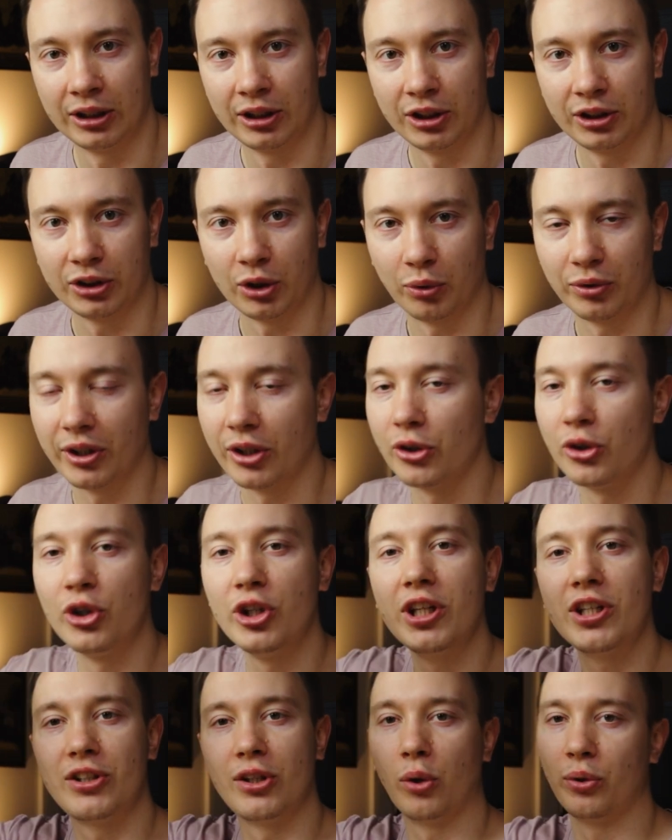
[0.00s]
So there
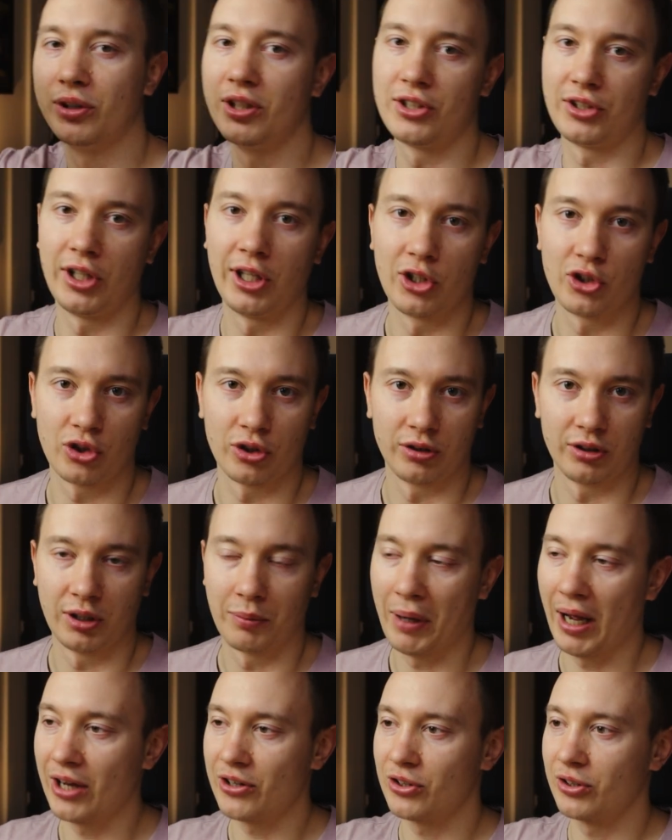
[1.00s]
is no distinction.
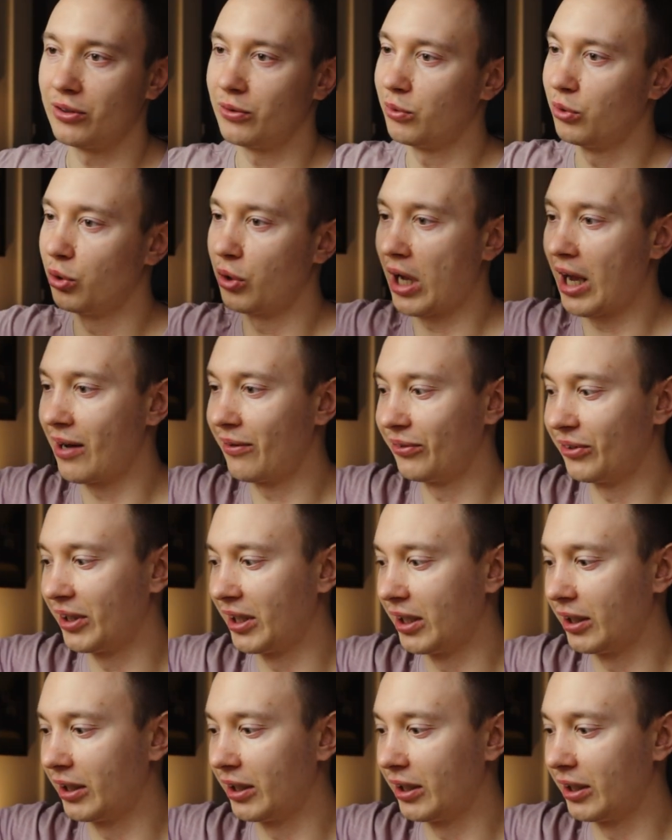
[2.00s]
Imagine you have